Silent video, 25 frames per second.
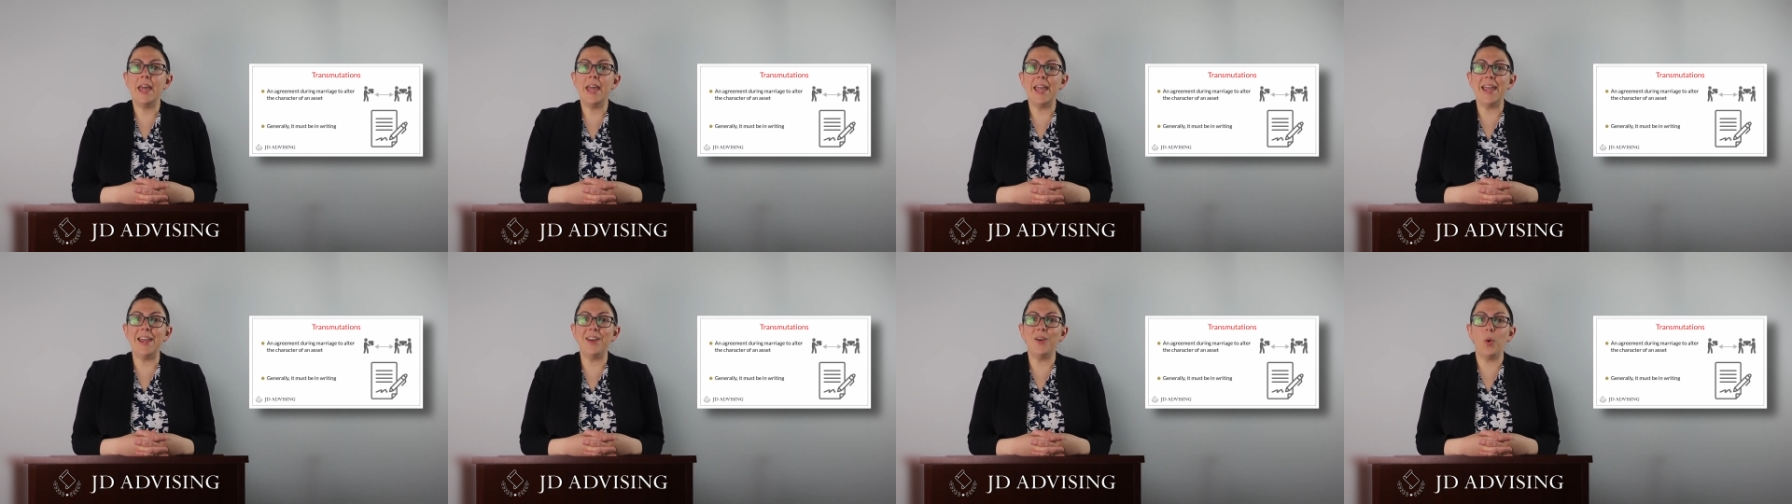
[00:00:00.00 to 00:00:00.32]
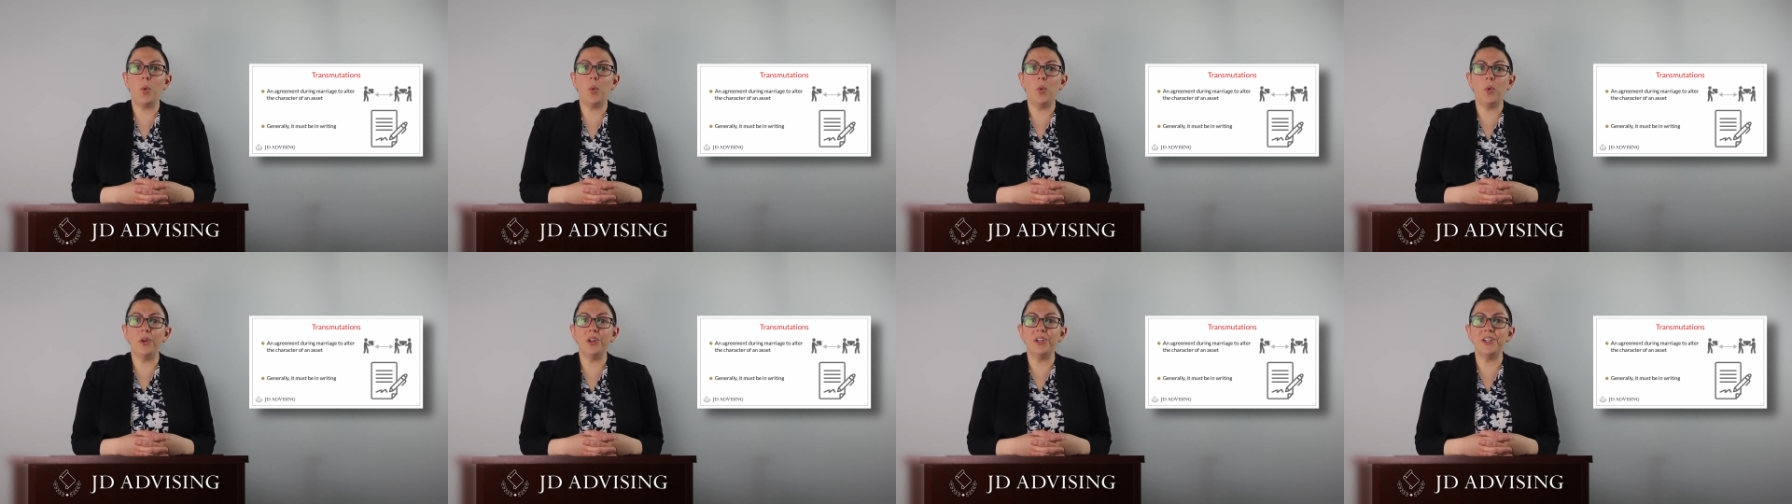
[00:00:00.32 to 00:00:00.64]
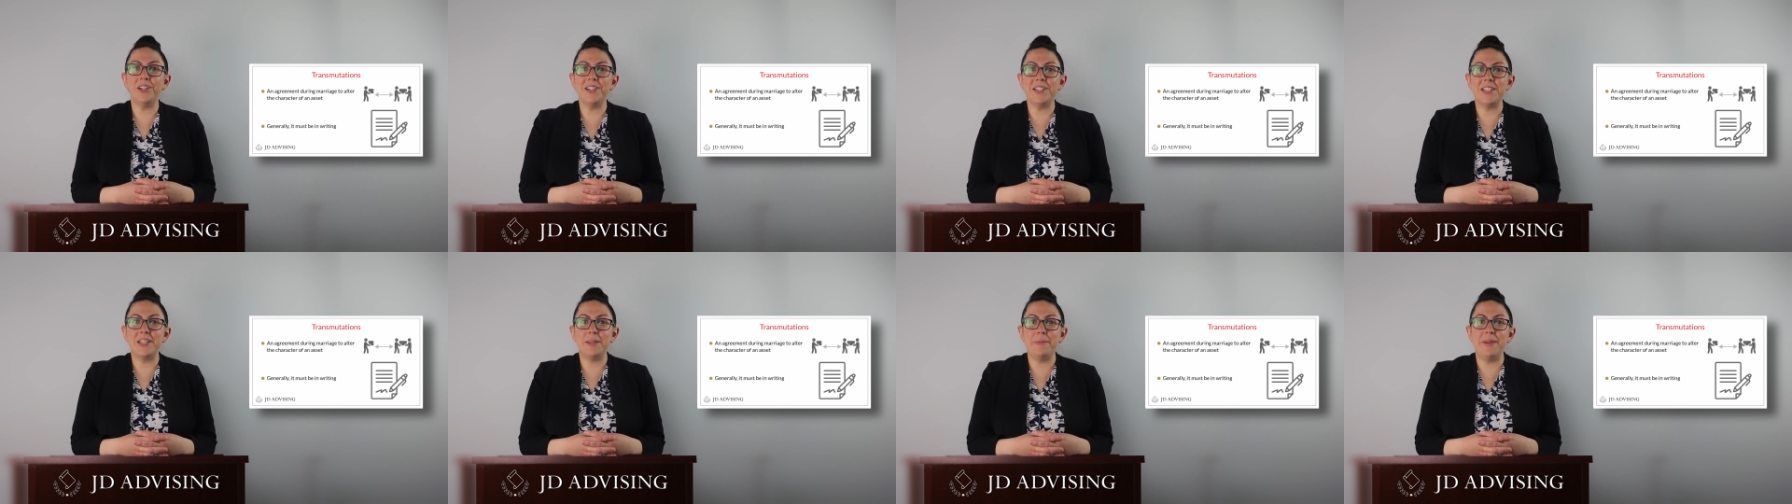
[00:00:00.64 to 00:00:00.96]
In
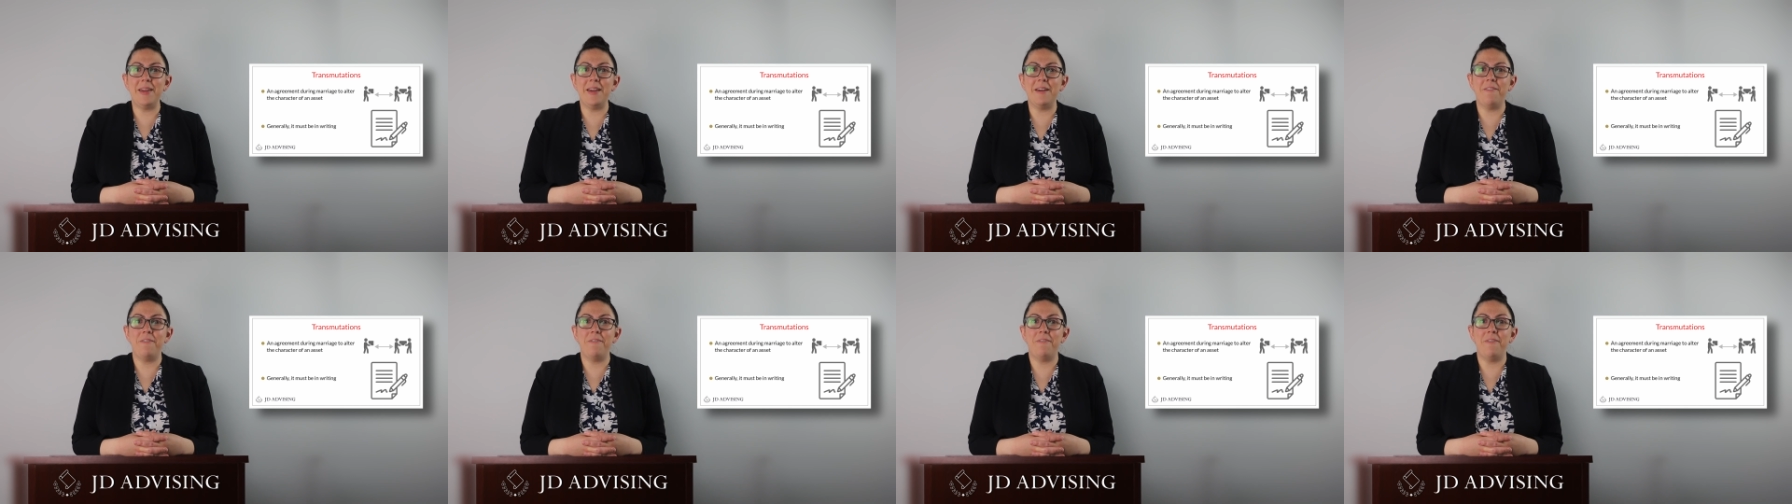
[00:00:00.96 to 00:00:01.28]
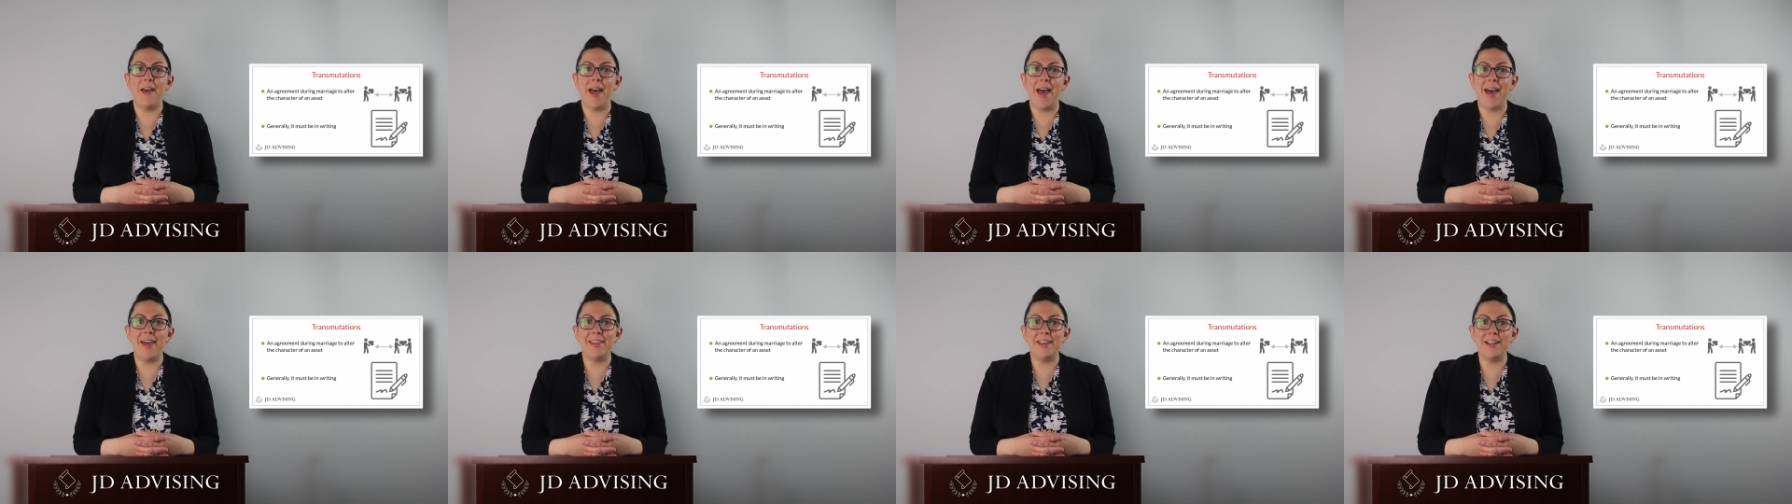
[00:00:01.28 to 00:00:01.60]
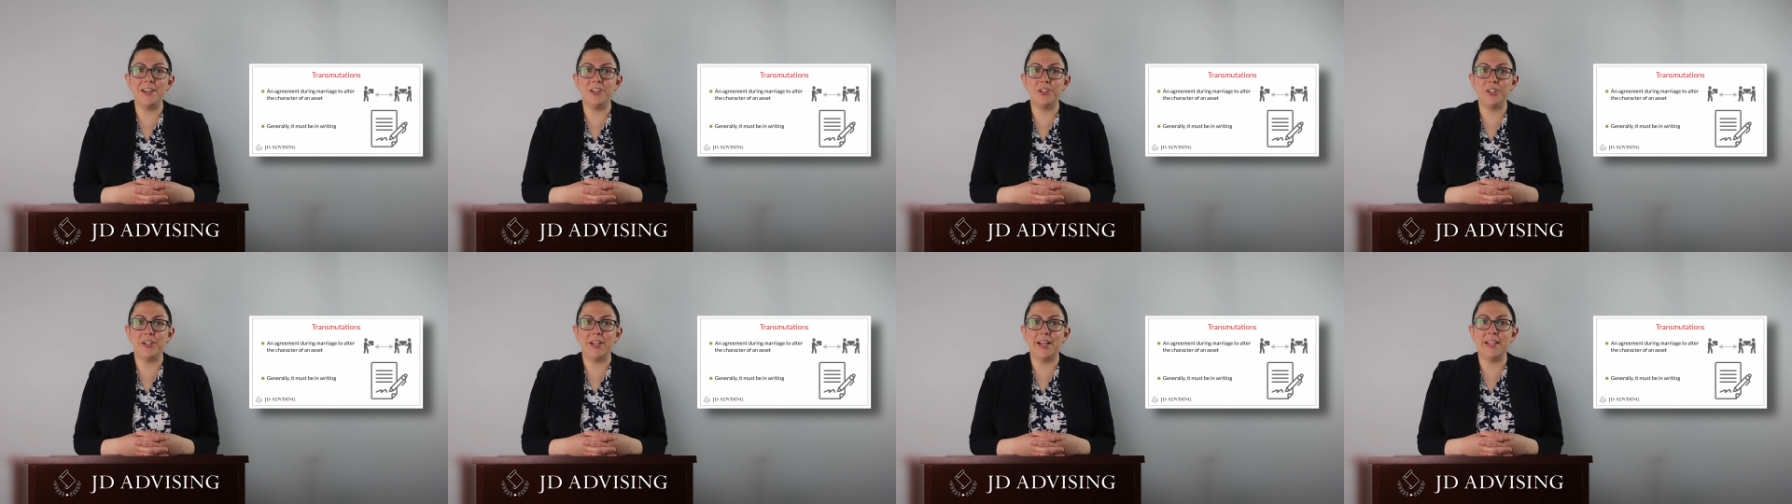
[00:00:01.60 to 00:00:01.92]
order to be a
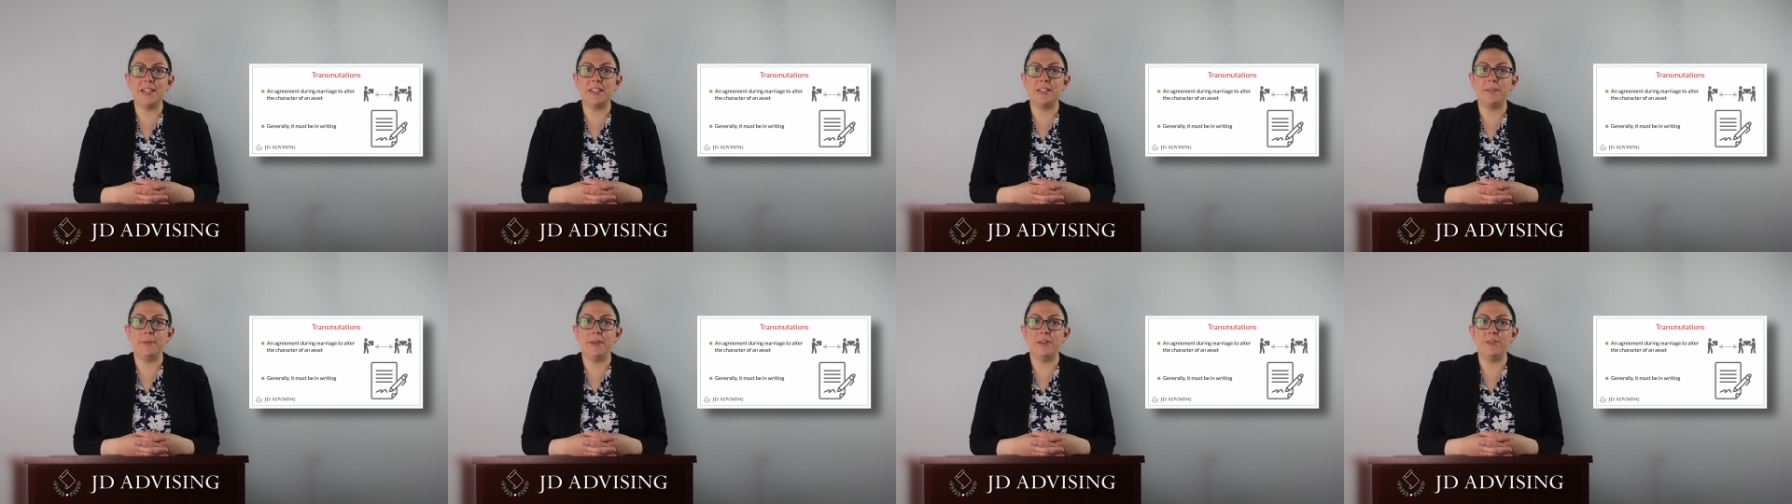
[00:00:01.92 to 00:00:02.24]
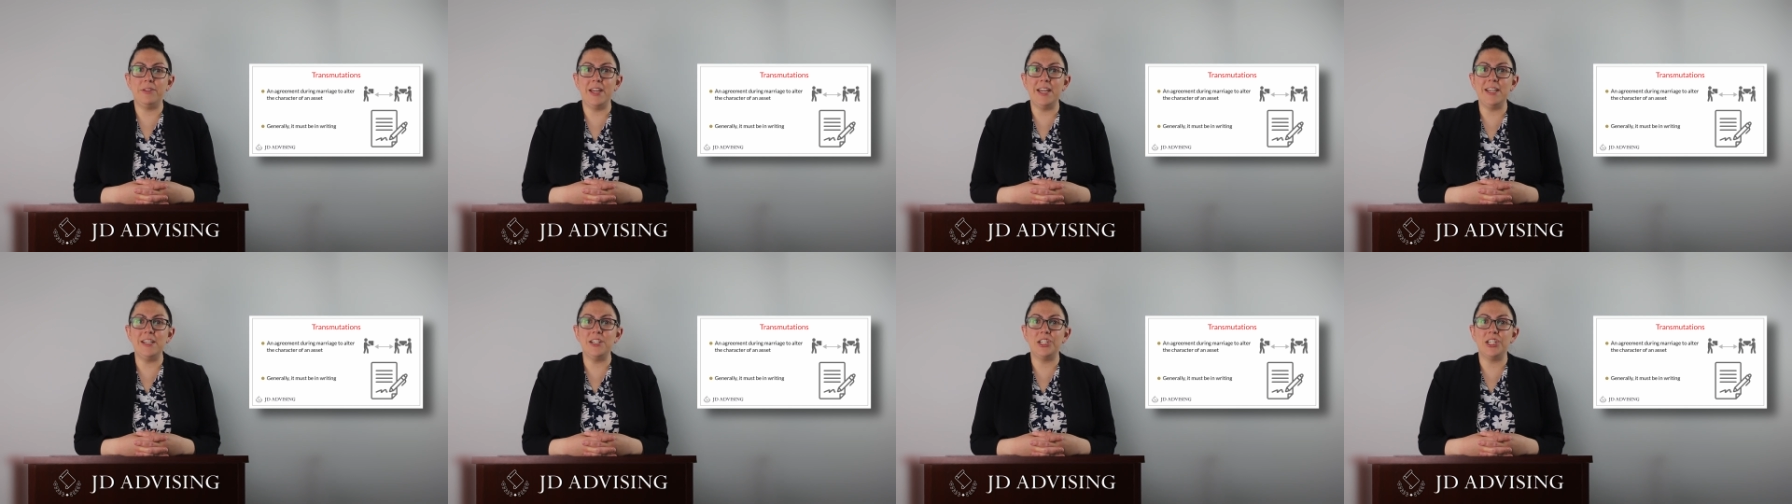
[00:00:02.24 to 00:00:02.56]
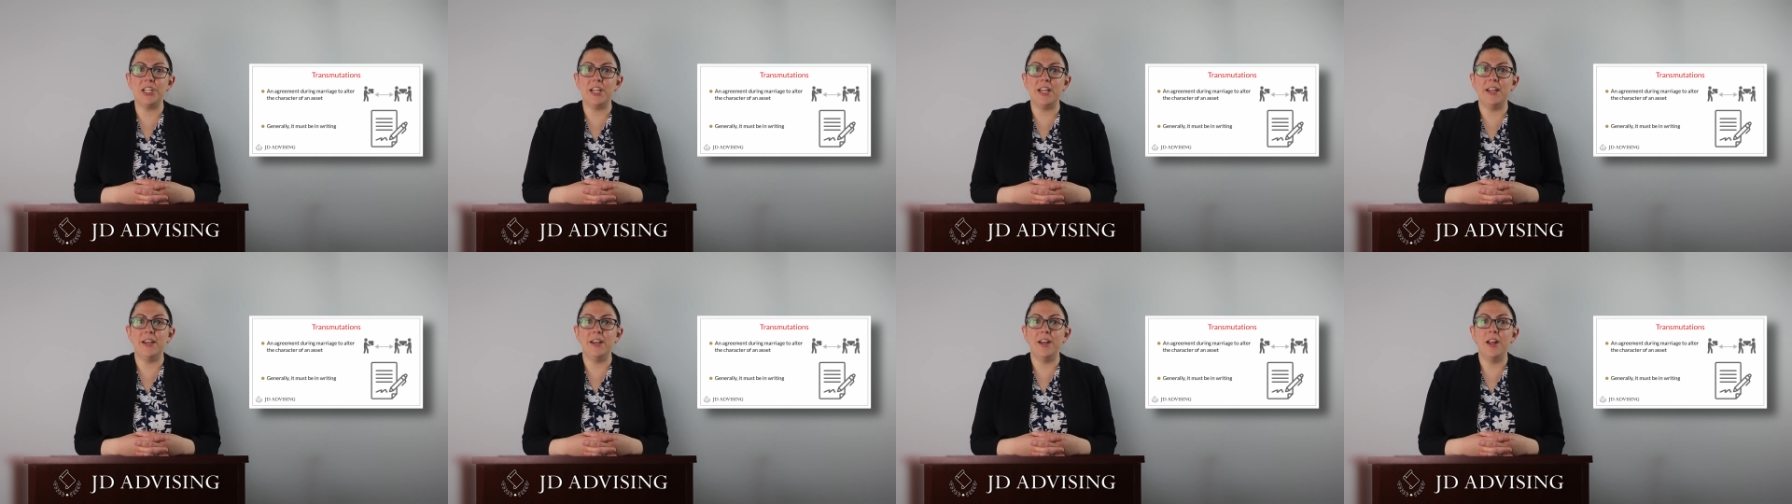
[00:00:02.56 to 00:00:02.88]
valid
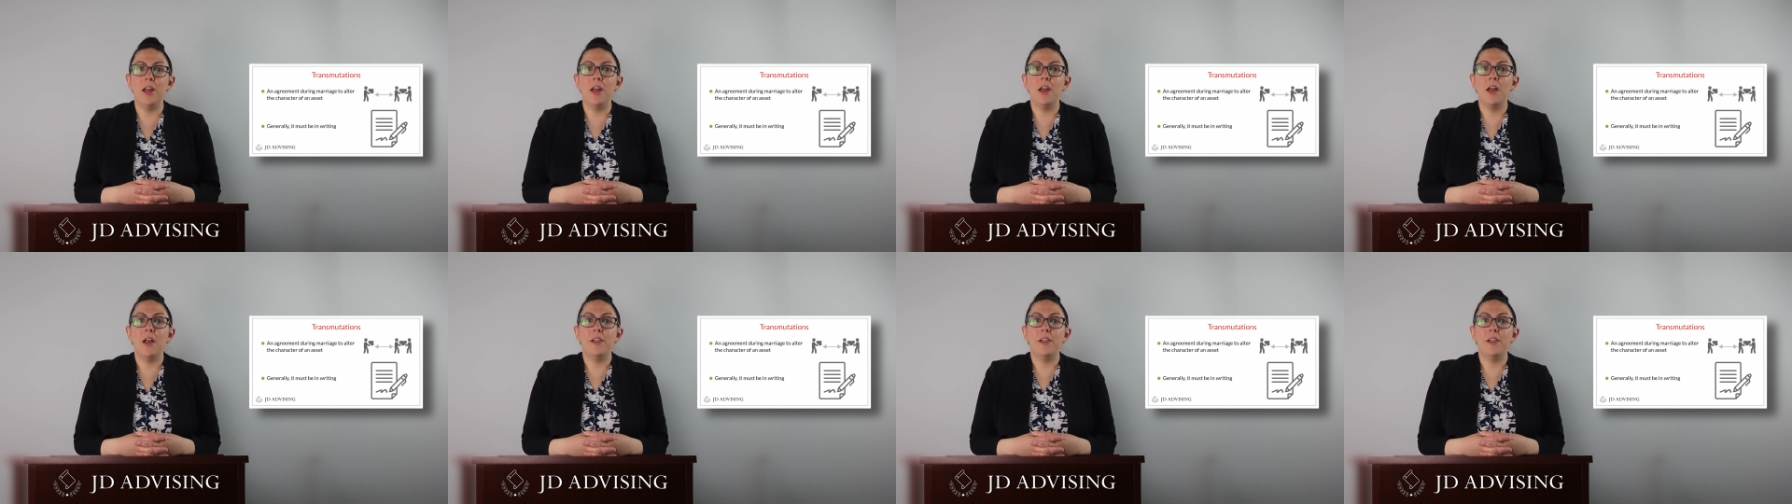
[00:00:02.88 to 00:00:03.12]
transmutation,